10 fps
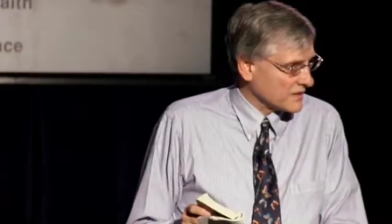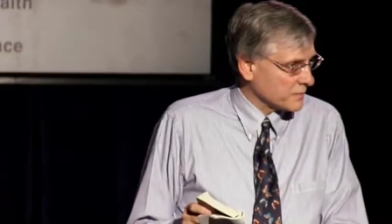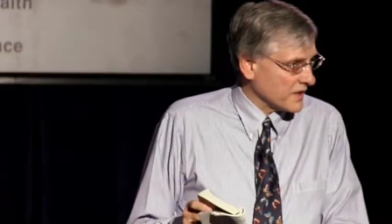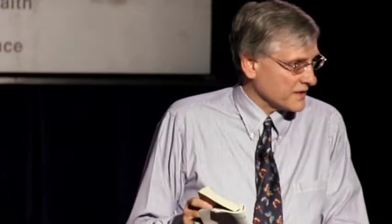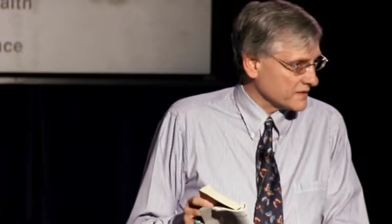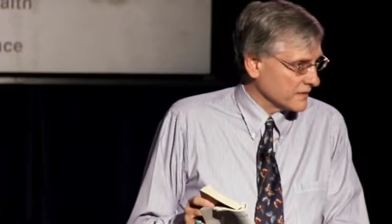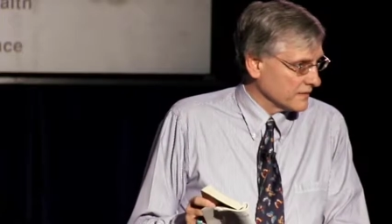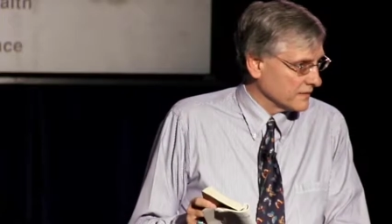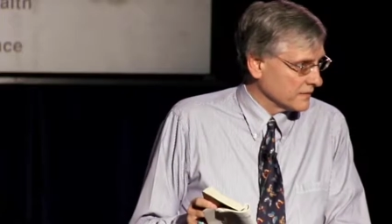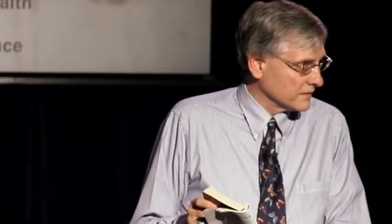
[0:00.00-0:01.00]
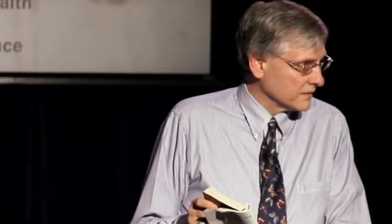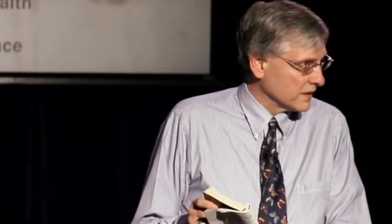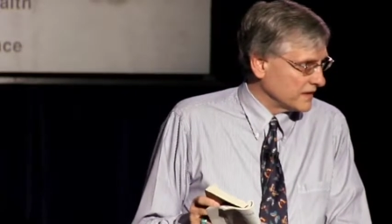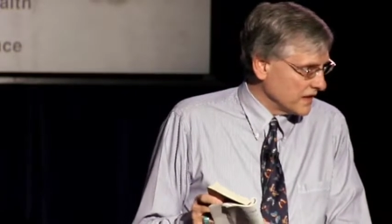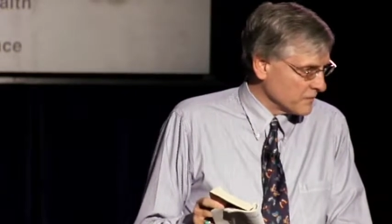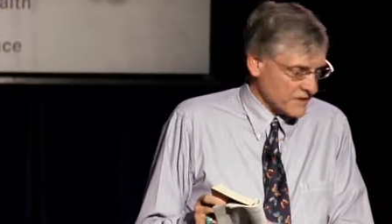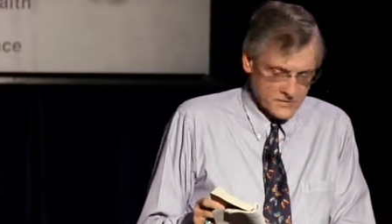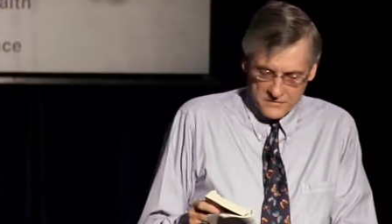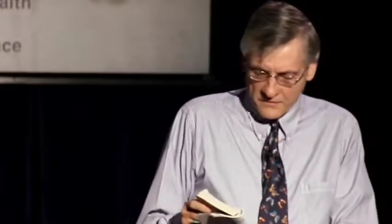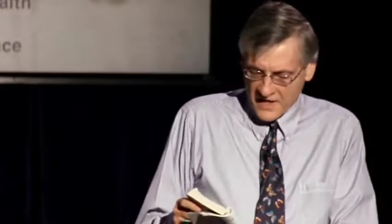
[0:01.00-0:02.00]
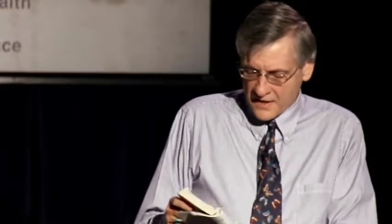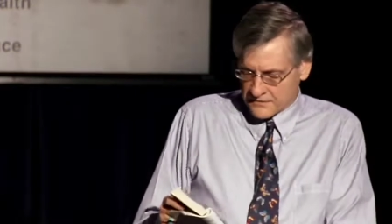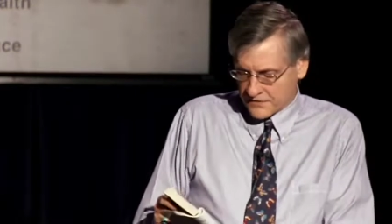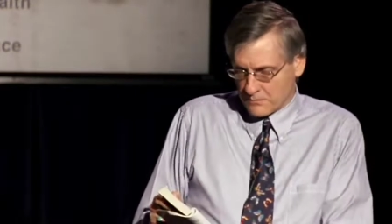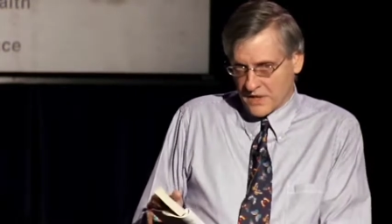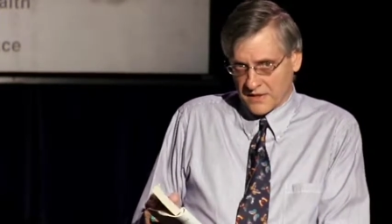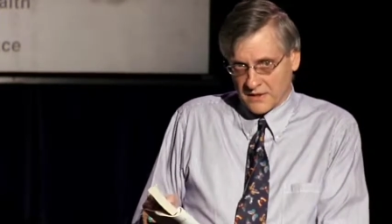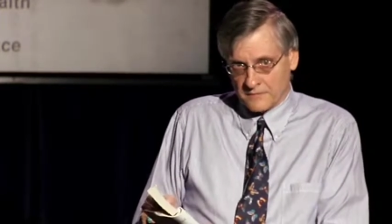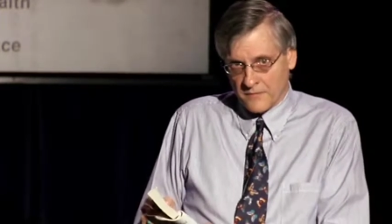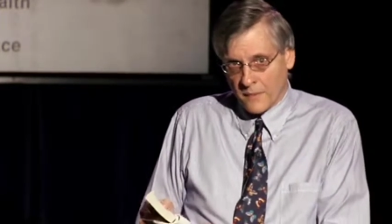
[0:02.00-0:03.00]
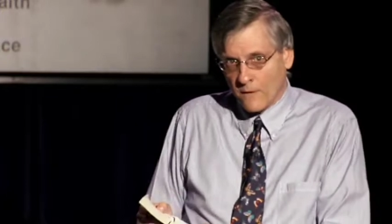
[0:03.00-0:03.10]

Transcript: takes place. A demon is driven out of somebody.